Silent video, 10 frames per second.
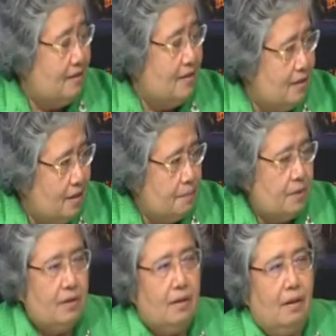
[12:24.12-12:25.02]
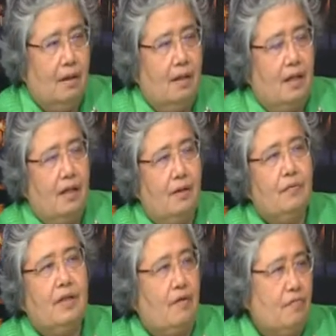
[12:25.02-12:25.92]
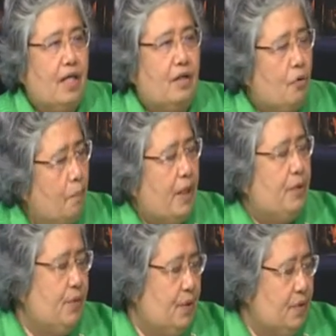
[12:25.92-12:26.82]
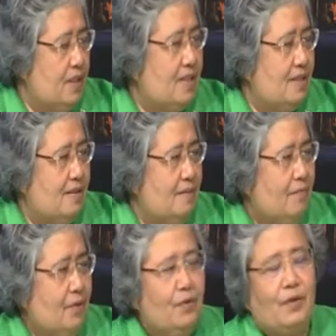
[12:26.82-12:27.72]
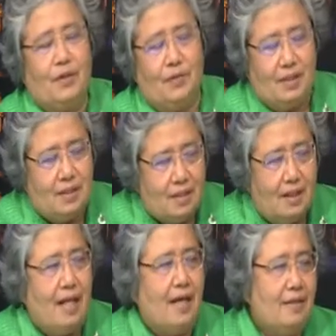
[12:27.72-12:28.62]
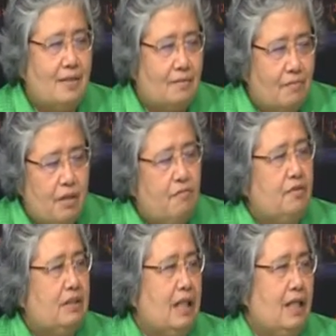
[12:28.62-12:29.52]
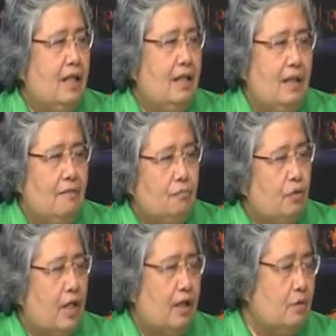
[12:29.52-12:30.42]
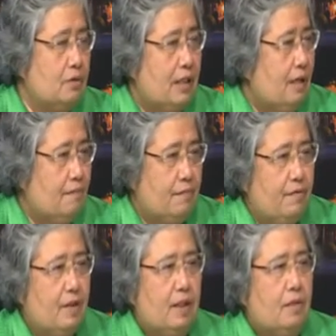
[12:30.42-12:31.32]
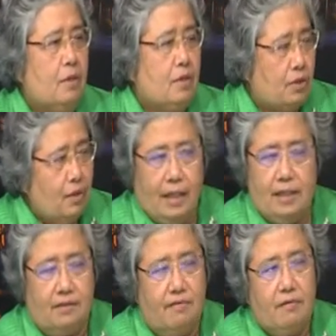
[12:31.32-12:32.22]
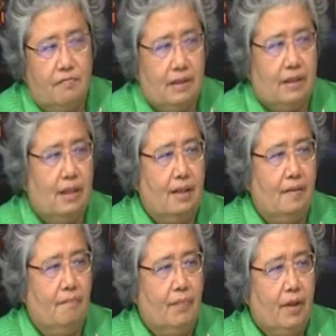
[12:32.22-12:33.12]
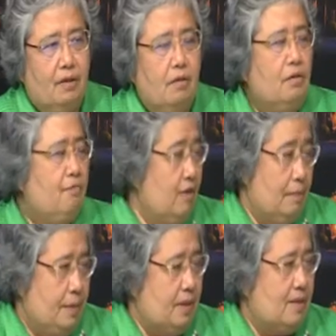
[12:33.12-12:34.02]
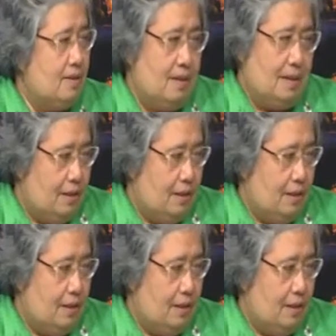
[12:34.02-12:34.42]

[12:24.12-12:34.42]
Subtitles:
the herbs, I don't think that we can compare to Indonesia. You know, Indonesia land is very fertile. They have volcanoes, they have everything. So land is very fertile. Or Philippines, they